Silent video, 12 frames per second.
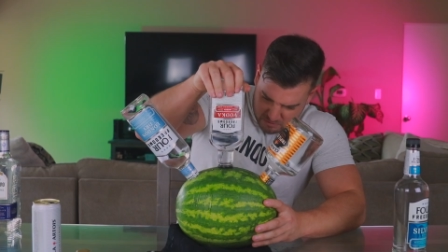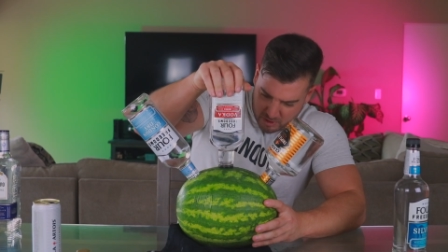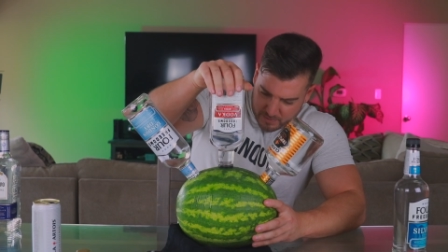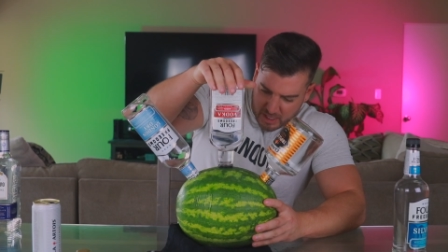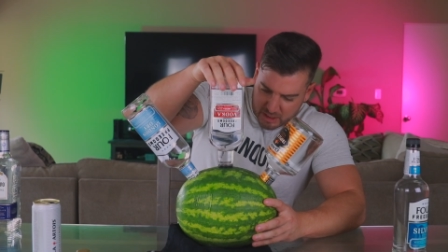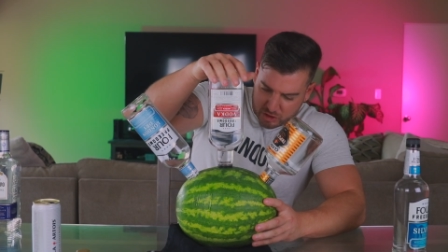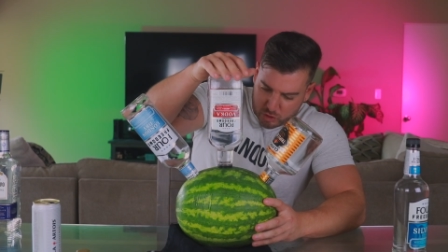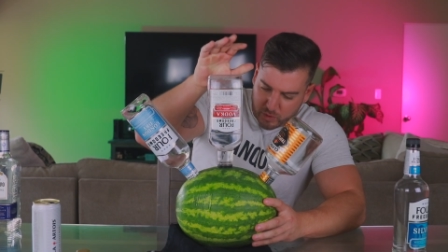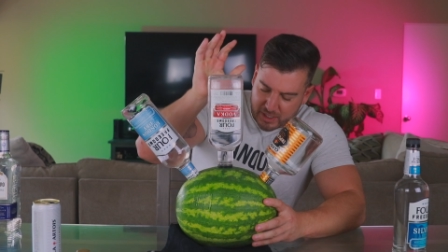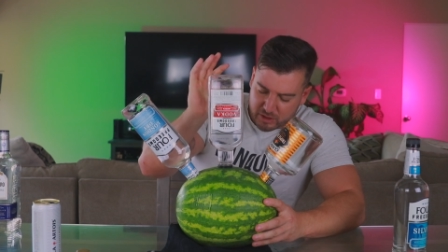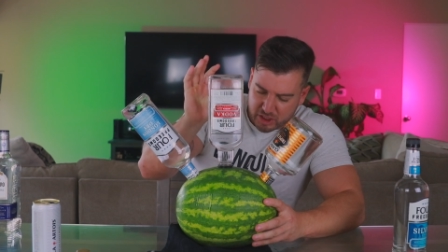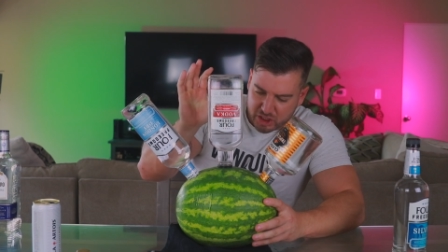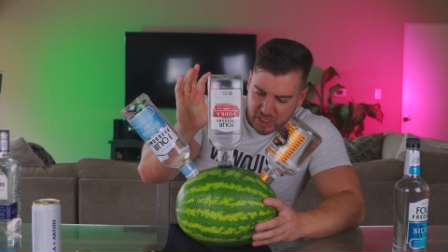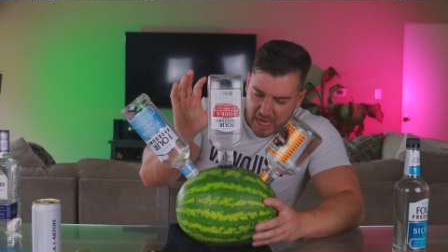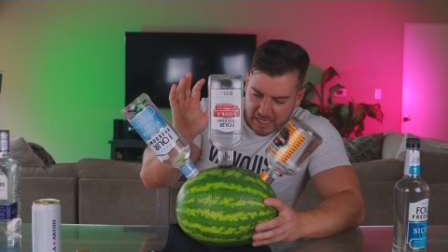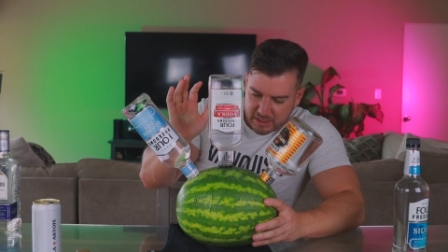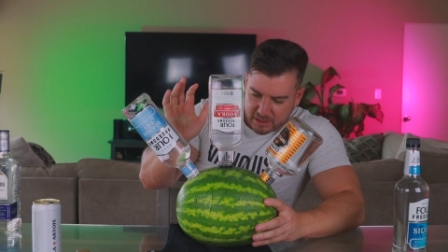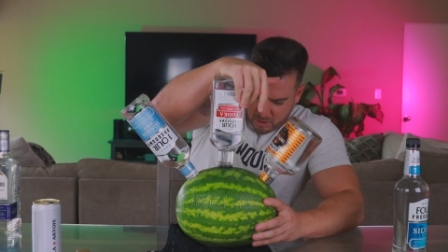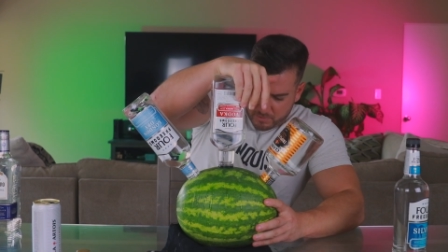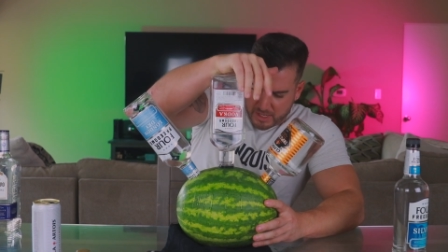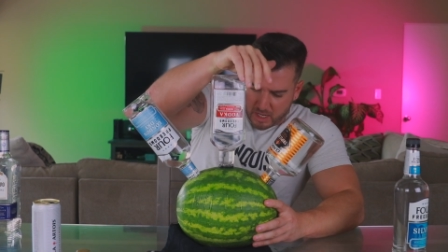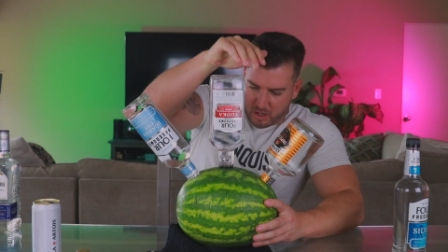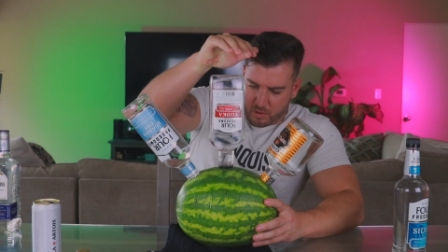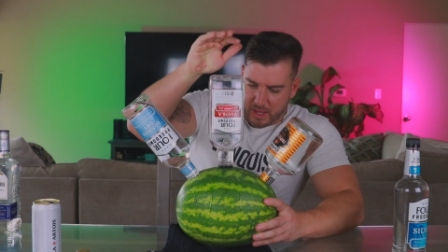Oh my god, it's squirting out the sides. Oh my
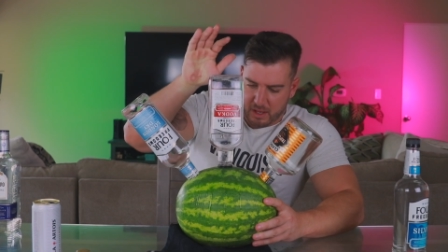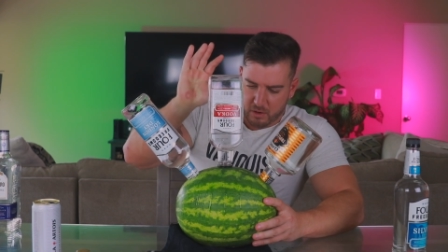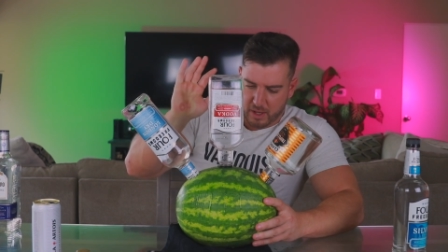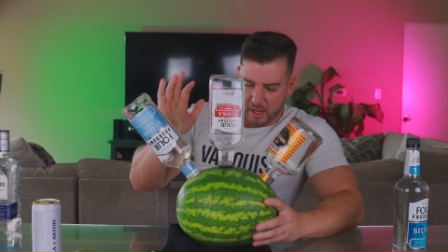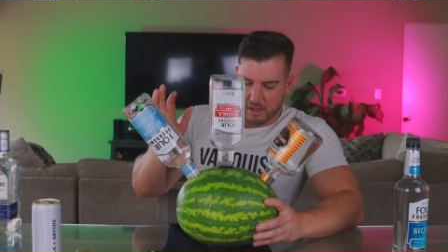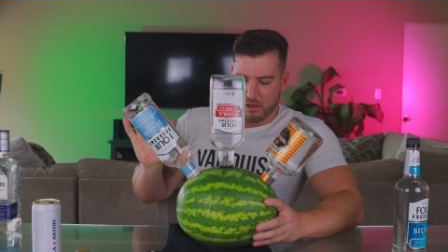god, okay, okay,